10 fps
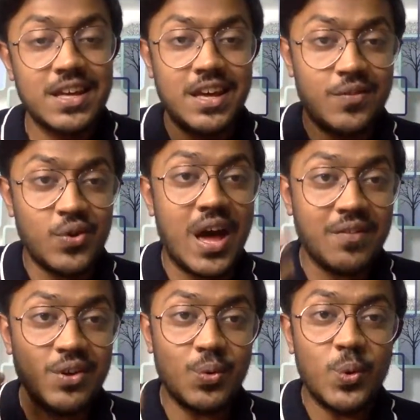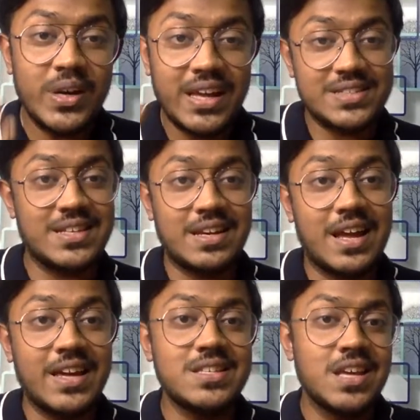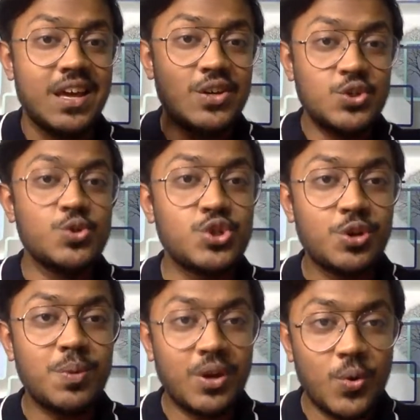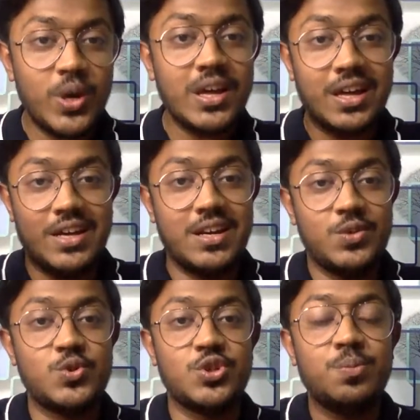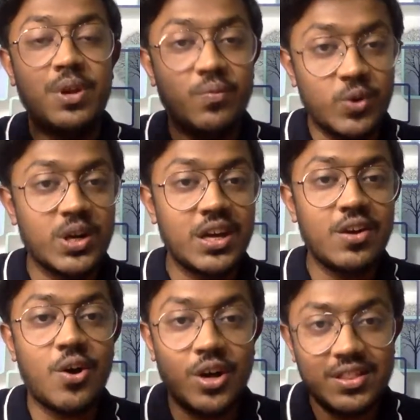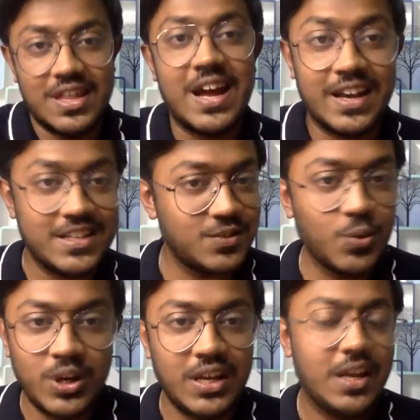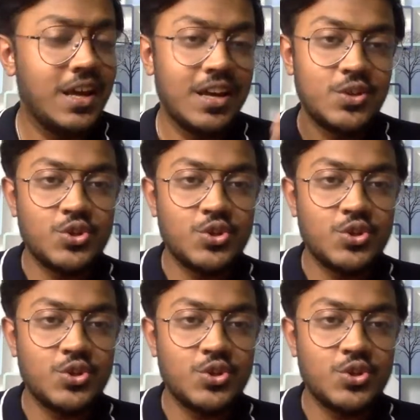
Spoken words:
If you have your own tastes and likes, you should be going ahead and you should be working on that as only. You